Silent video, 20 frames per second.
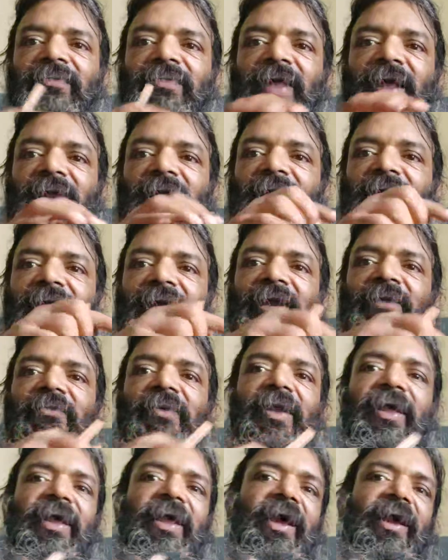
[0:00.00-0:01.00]
then it
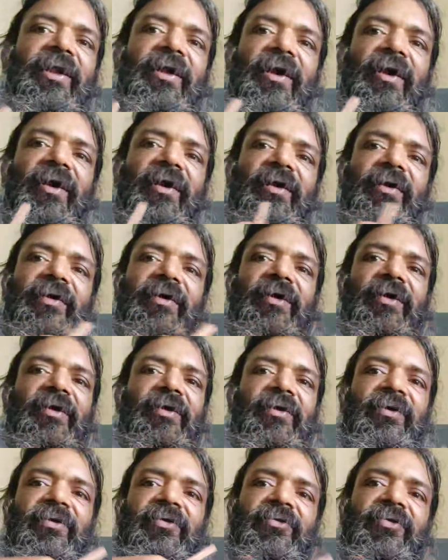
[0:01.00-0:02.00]
will get a
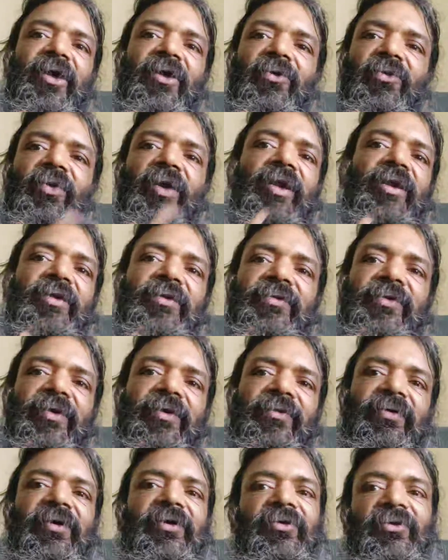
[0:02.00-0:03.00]
circular region.